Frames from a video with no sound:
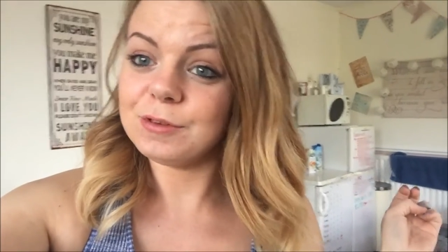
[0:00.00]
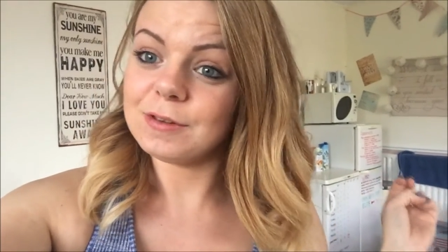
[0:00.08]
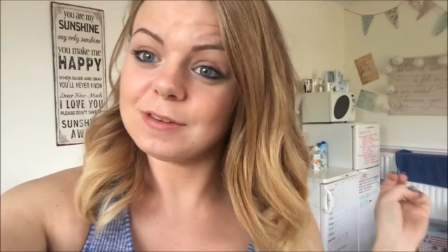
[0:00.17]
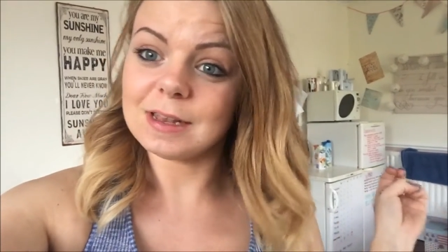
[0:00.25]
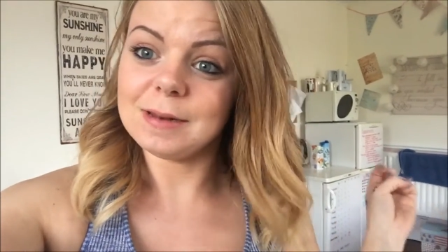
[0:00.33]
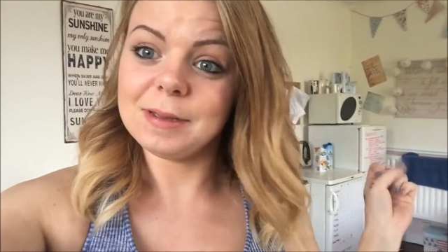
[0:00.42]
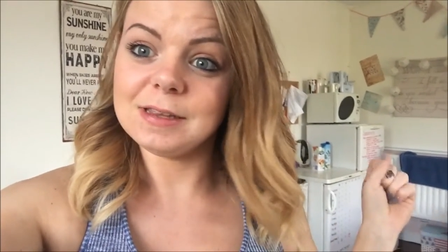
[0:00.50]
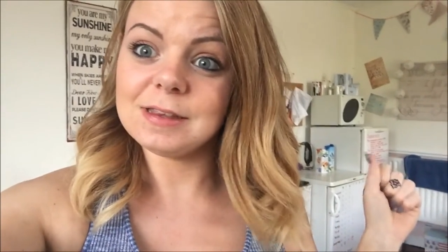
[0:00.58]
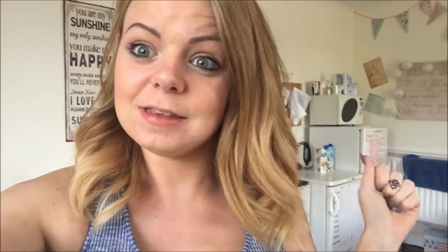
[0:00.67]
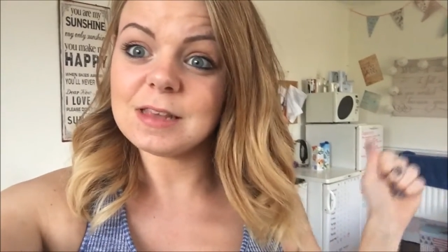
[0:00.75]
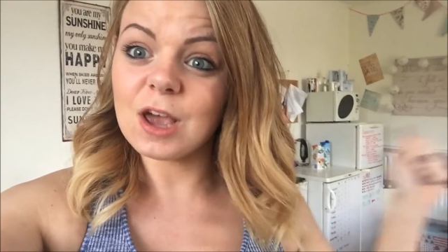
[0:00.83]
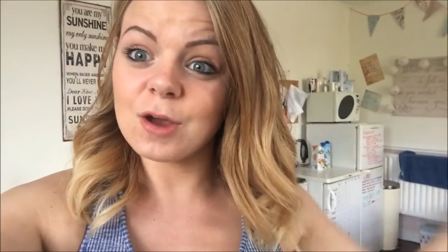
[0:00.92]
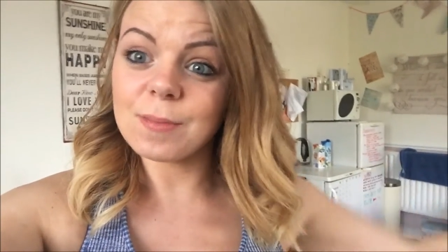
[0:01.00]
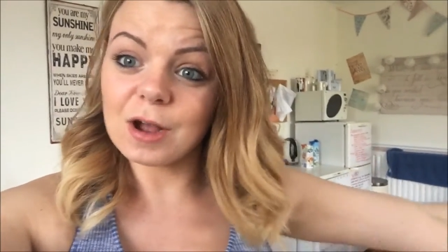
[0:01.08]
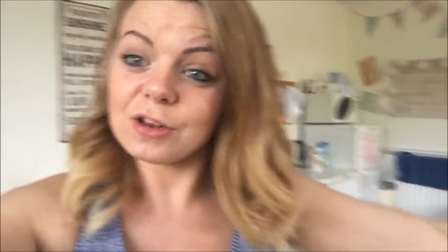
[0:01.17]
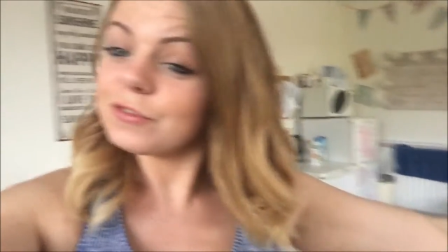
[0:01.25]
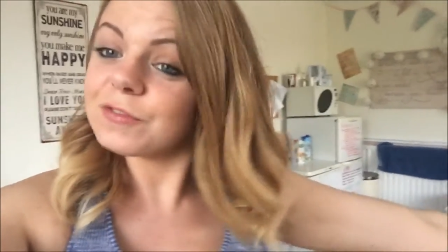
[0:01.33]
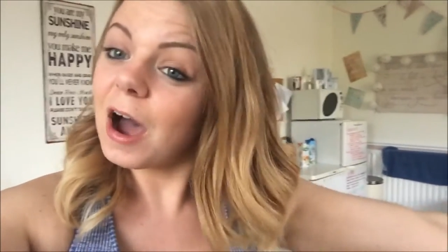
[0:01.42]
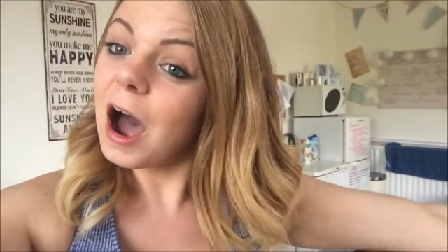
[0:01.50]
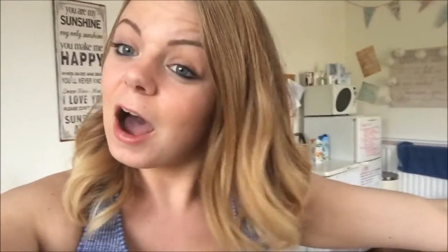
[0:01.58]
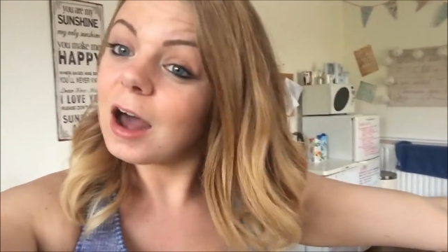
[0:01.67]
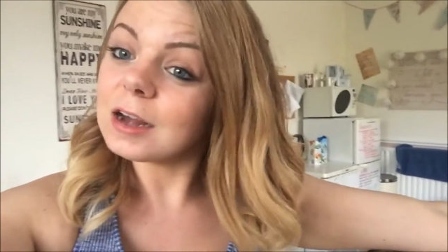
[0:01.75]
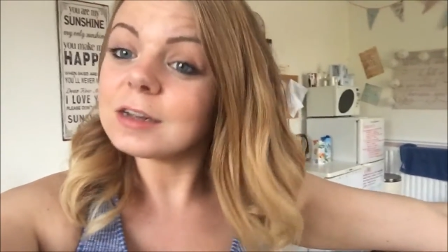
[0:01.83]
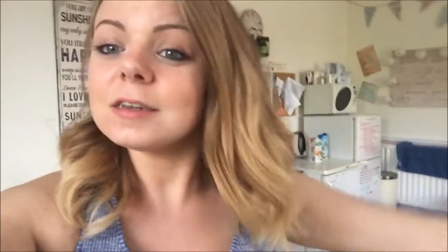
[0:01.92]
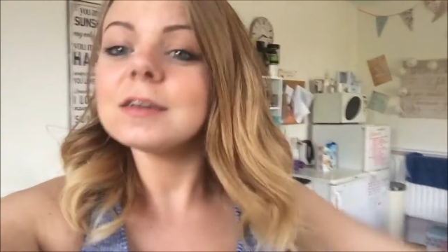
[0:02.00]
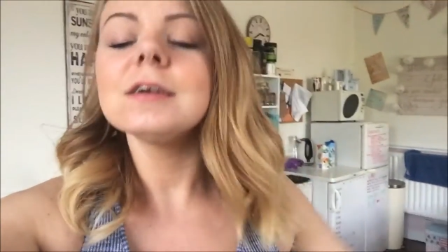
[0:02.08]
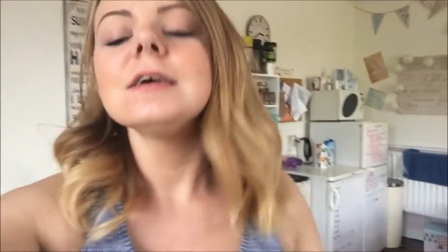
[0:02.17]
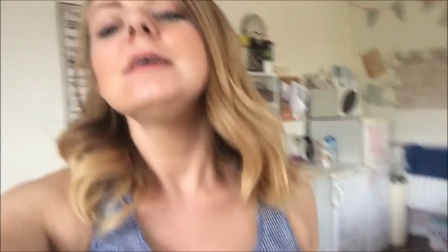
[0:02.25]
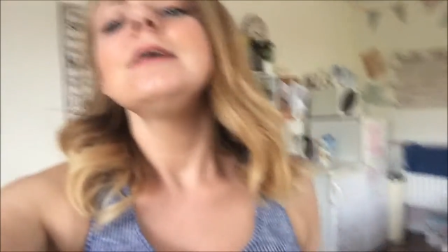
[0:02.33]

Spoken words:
so it's going to be so much fun,